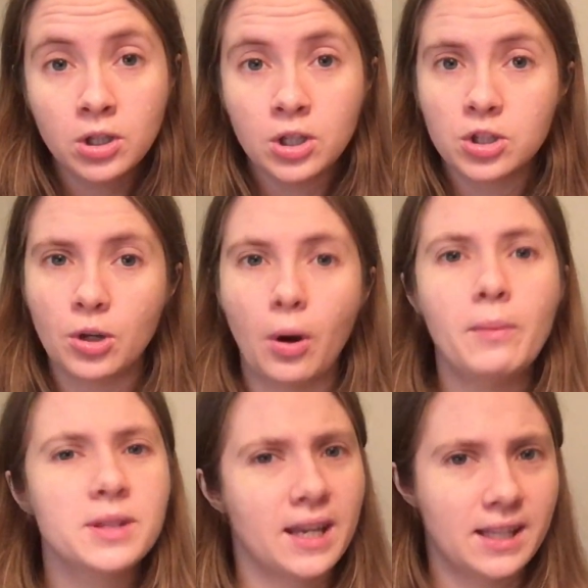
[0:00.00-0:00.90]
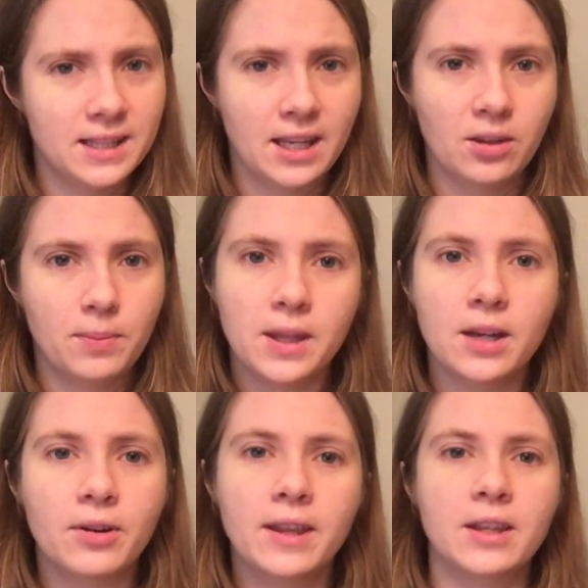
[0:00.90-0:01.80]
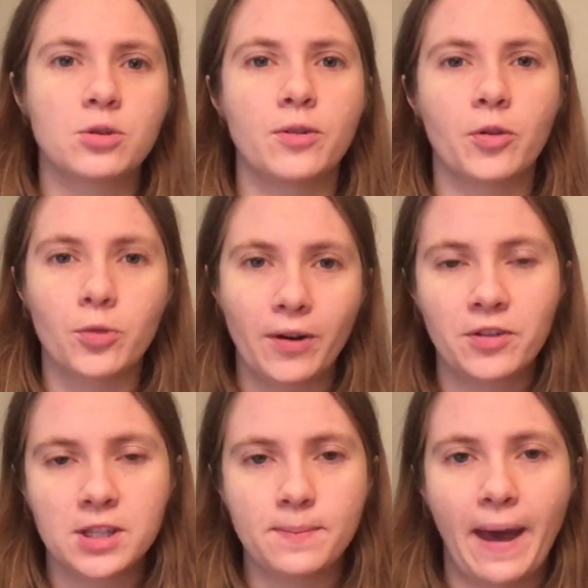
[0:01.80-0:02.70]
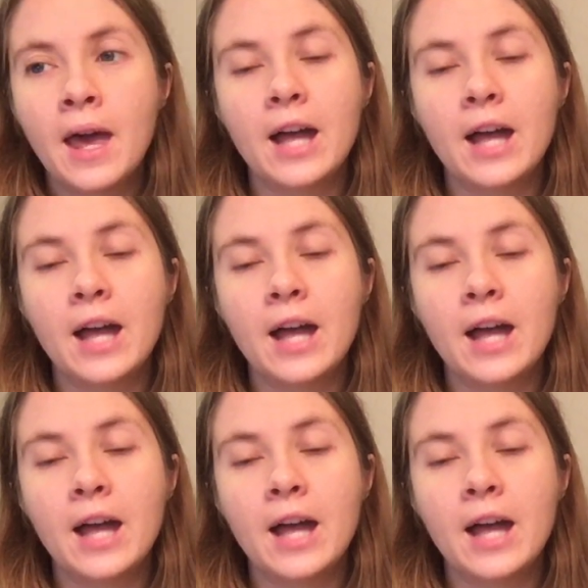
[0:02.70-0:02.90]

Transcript: So almost like an encyclopedia, right? Like sort of a reference back.